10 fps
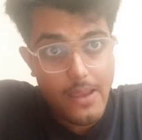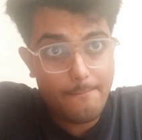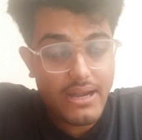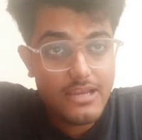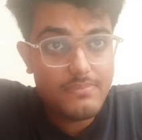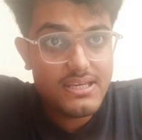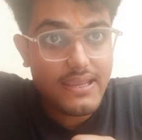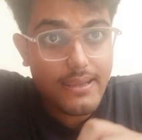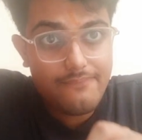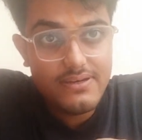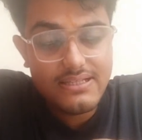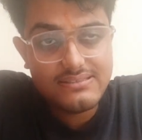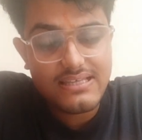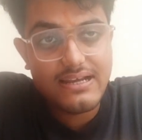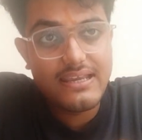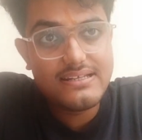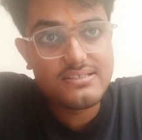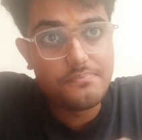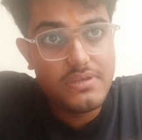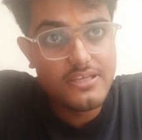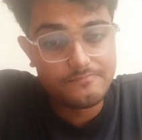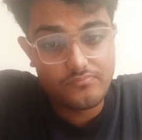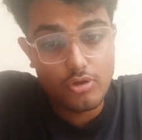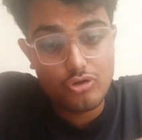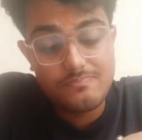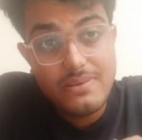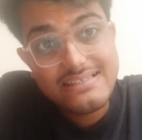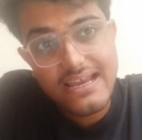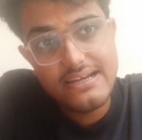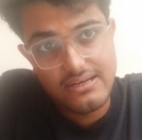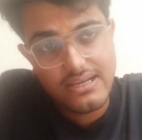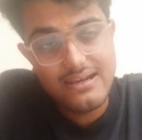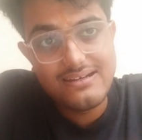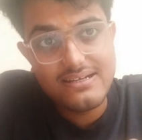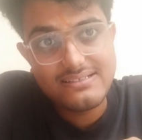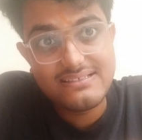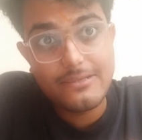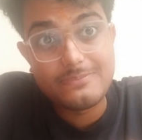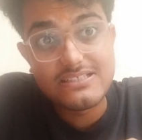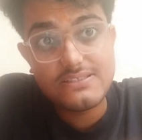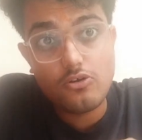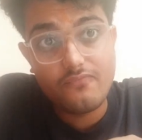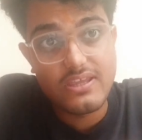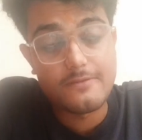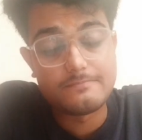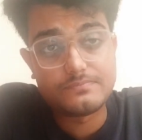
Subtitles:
primary evidence against B, because B signed it and it is in the possession of A.